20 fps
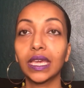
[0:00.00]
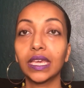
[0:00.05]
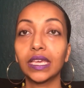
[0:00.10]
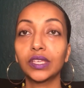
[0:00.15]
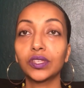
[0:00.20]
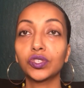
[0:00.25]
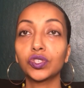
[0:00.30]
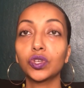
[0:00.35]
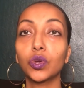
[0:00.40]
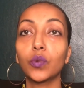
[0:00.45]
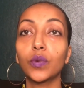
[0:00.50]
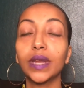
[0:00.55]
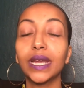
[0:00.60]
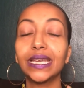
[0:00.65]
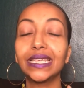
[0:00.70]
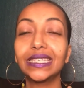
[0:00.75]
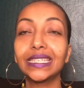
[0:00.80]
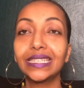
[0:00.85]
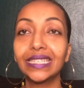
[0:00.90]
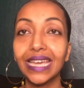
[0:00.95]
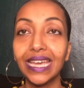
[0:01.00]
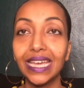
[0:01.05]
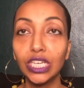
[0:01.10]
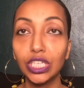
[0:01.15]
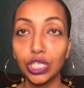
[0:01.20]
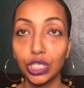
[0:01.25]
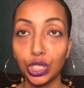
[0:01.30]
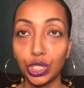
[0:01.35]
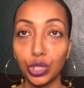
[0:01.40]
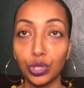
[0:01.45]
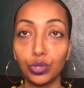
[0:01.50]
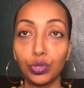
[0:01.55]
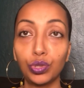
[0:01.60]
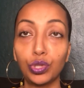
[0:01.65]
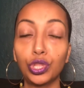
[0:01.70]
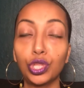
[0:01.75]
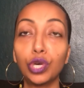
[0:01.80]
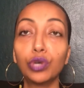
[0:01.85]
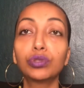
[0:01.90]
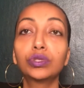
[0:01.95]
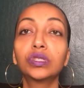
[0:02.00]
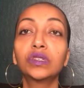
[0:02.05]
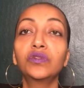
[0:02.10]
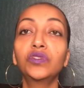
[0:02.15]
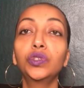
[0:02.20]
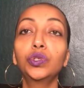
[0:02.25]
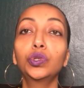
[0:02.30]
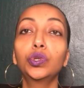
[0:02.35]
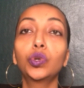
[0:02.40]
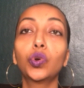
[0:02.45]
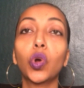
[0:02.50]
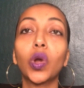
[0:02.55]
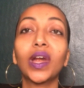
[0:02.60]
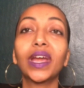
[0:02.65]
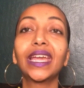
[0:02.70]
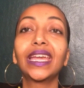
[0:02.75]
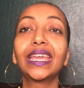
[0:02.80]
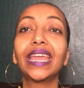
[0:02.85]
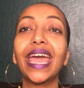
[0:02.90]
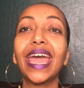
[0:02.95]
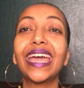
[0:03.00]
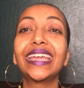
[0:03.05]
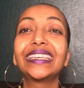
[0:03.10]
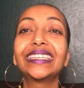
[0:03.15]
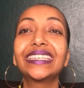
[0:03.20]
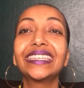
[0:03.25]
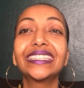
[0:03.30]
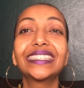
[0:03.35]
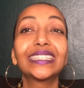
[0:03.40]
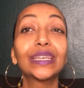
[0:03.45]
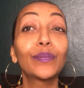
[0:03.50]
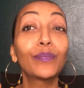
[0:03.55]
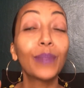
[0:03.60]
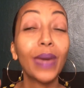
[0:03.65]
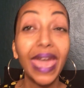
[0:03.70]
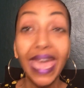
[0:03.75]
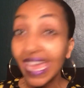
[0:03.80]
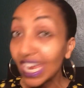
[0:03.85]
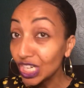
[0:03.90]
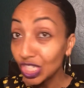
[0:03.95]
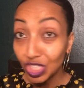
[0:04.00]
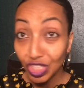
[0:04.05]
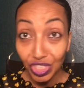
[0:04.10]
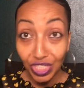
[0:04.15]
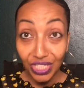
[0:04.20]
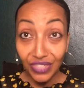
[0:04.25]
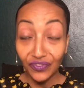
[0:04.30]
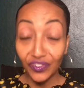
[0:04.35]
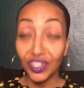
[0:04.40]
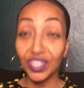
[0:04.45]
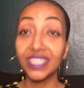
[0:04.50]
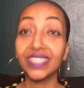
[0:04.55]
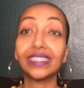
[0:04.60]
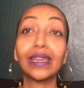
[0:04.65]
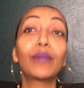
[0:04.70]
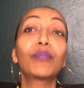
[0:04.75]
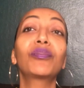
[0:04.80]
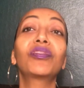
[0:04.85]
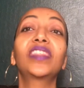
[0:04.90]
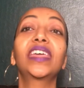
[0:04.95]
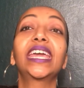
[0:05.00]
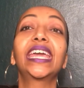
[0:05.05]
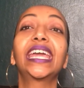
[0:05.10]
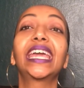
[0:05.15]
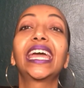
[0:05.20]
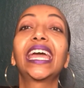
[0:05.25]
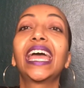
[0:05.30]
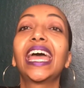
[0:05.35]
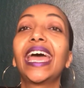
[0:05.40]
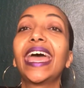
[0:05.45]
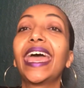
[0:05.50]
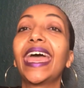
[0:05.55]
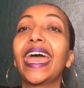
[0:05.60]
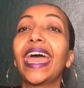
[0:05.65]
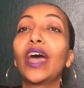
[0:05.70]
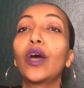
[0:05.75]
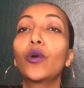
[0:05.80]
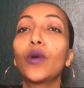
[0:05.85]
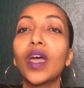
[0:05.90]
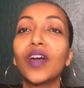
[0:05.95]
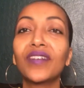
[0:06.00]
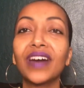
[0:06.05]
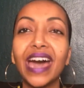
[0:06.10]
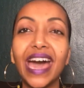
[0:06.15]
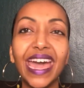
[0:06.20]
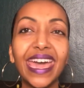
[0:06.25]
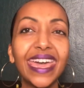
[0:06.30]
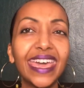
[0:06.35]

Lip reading: So what I say to you, those of you who are in anticipation for something, who have high